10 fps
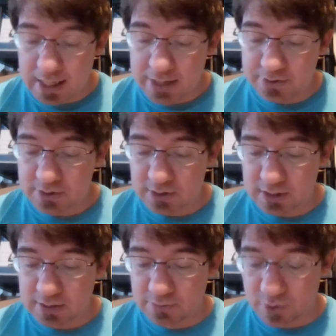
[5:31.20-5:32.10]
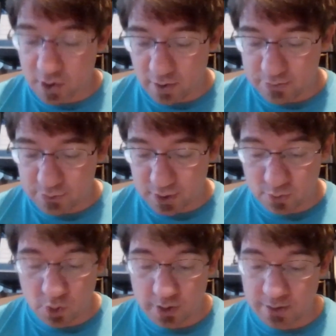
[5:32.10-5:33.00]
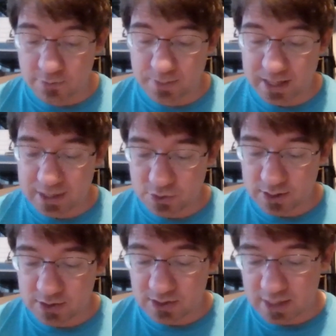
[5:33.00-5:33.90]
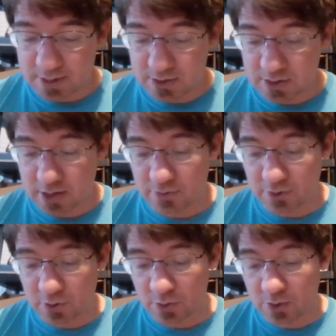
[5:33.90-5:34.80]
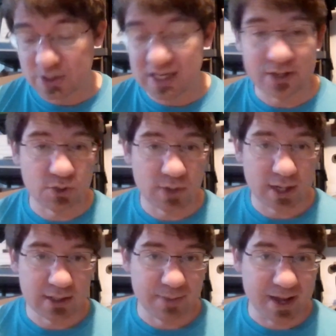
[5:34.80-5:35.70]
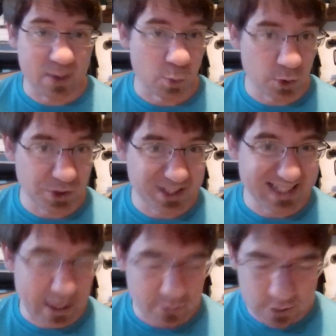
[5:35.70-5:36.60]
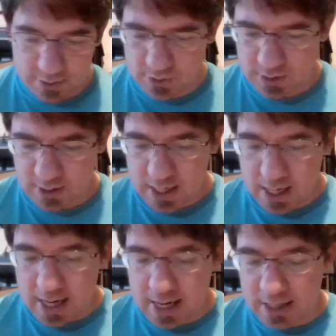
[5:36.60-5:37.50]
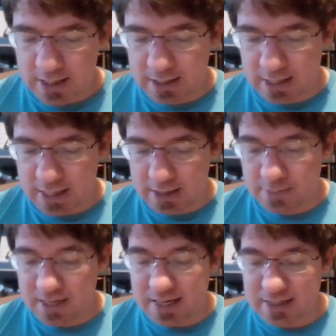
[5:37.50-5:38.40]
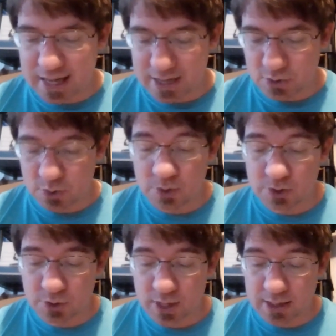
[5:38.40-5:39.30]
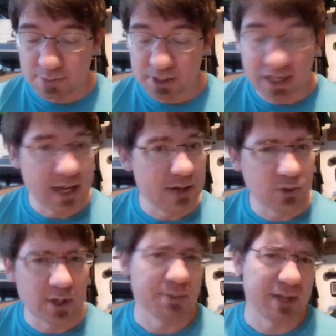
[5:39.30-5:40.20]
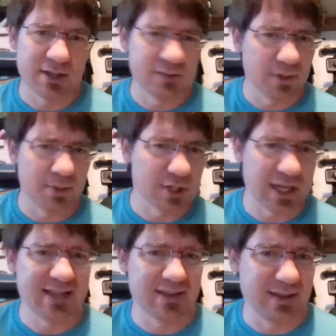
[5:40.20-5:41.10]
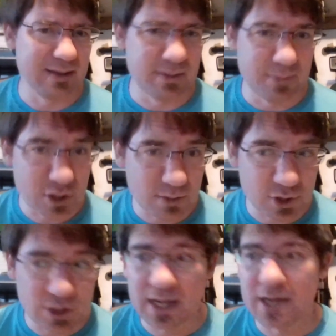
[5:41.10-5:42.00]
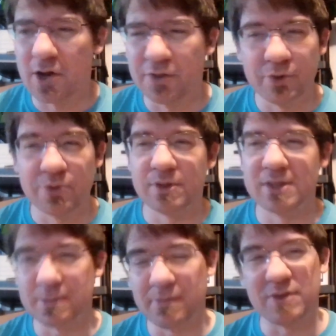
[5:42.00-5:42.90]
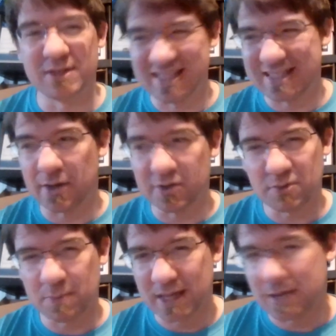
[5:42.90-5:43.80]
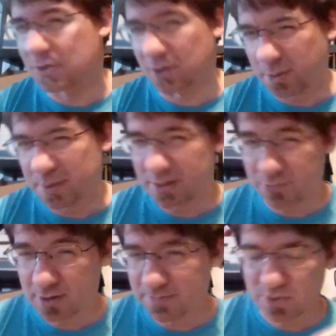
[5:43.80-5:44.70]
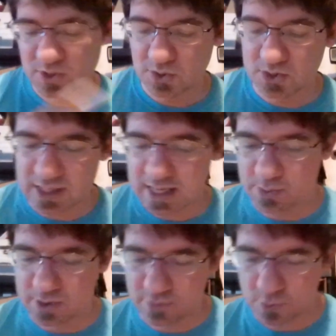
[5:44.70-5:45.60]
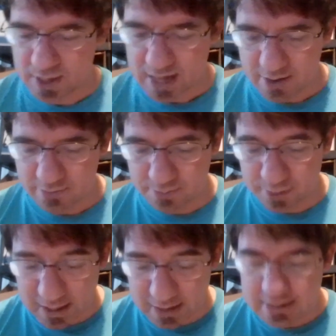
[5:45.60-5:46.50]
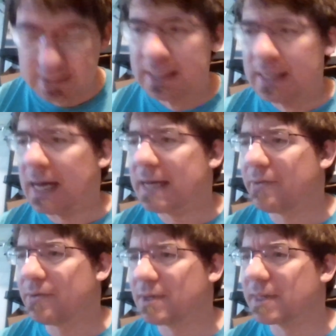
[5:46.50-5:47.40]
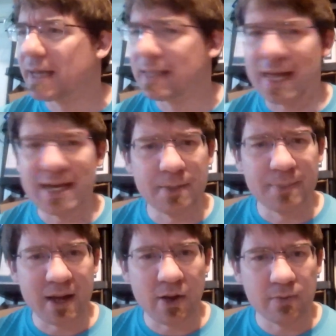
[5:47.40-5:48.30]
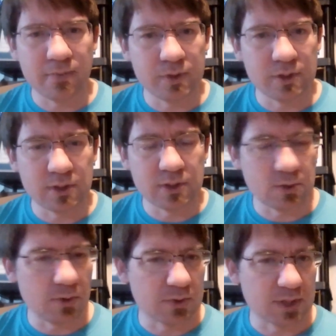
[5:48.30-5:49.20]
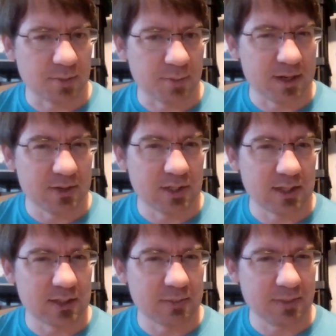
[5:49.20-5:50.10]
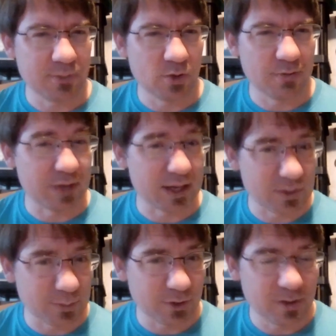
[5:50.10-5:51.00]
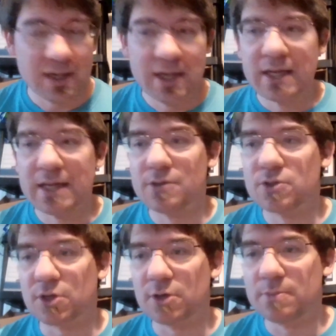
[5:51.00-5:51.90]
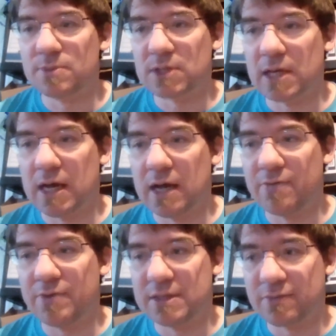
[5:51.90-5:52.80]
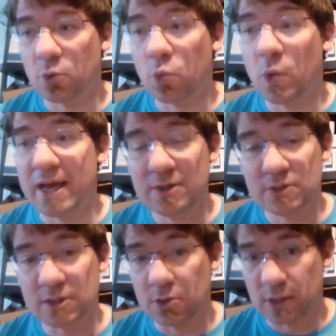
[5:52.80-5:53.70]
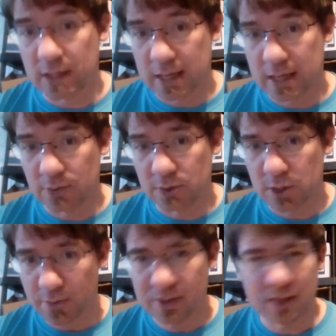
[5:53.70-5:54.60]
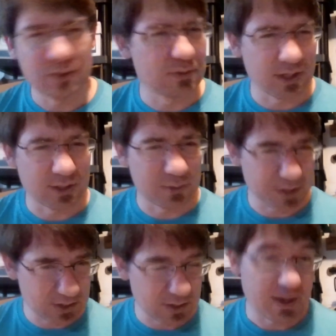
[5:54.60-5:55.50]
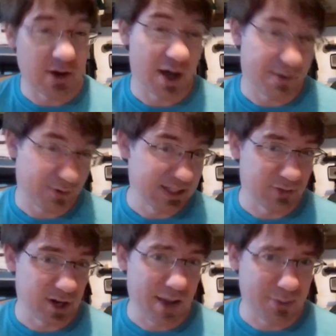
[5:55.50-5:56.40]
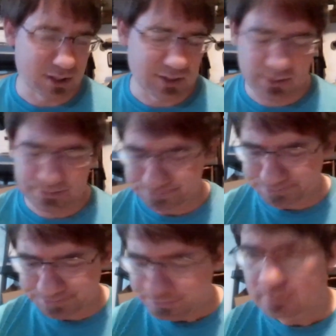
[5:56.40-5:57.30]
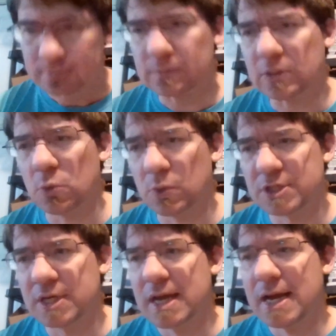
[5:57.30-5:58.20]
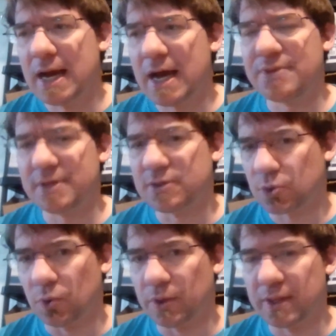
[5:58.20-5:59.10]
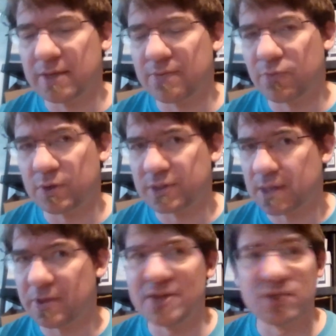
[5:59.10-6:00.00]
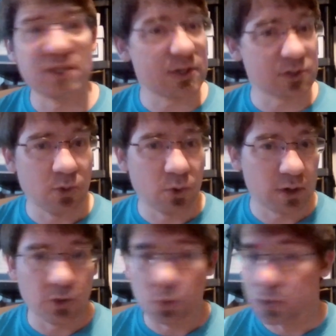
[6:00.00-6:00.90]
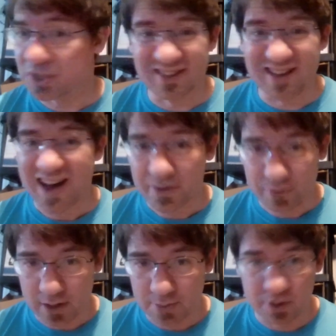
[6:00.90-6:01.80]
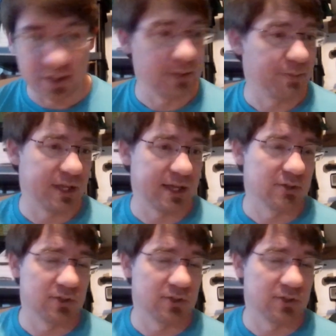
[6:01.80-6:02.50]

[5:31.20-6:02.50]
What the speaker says: This involves, right, rolling for patrons, enemies, colorful locals as directed by world encounters, and then making task rolls, creating a plan. Creating a plan is very much like the mission machine, although some of the details of the mechanics are a little bit different. So you'll see that whenever we have the plan. Another thing that I like about the solo supplement is that it's a bit more flexible in terms of the different ways that you can resolve things. It's very explicit about offering different options, which I think is cool. Like, for example, it has a yes no oracle, which is not available in the playing